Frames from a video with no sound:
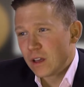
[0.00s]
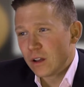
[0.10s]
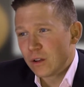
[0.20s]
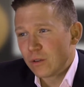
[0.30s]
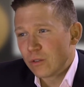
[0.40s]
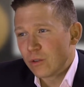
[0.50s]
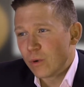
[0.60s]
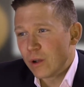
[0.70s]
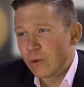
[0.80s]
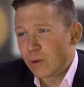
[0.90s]
the
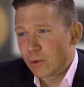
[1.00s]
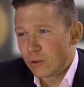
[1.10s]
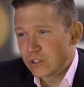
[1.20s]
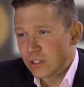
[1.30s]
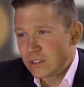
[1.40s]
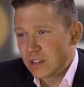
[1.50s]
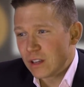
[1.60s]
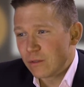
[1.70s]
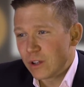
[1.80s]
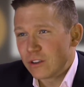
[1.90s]
way we approach it is
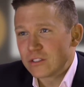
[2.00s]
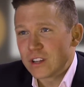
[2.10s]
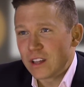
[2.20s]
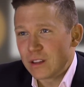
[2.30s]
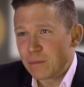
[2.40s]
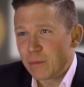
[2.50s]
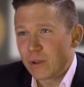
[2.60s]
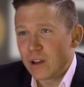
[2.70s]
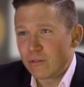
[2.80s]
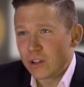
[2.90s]
that we understand that
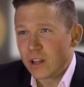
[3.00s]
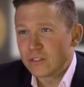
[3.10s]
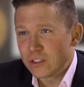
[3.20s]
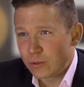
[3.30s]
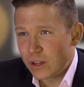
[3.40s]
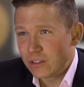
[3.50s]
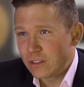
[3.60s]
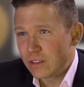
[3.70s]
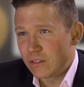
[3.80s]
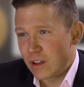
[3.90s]
people have real life
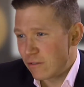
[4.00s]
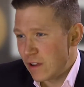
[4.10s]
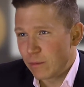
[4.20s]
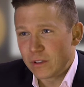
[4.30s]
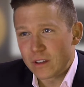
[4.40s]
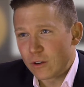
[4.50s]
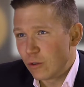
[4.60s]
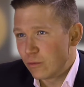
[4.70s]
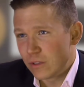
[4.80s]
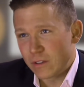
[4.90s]
situations. They've got families at
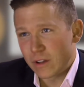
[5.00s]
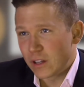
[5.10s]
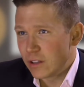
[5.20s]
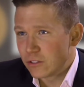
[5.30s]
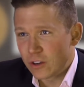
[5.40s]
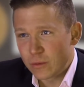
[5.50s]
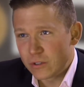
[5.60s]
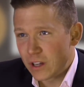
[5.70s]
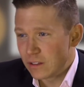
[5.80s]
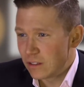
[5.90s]
home, they've got life
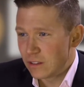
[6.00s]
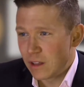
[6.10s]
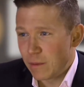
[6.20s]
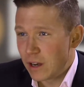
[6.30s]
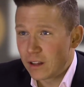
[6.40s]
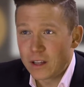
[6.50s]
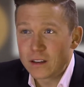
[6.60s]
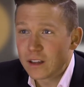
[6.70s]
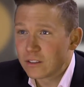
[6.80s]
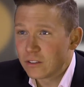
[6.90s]
circumstances, they may not like
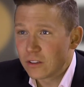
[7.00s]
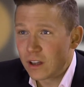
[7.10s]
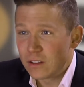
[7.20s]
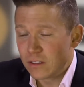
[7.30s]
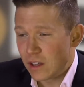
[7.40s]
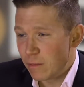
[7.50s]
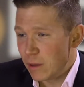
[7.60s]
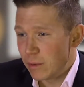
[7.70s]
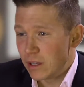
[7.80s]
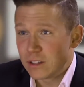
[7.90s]
to exercise, they
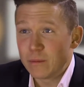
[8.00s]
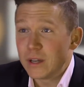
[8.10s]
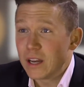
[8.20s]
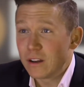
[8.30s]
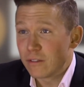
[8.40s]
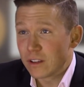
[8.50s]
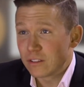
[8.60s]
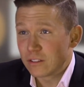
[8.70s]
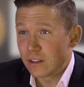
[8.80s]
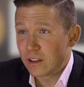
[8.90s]
may be intimidated of
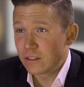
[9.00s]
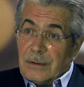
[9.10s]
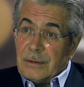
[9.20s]
exercise.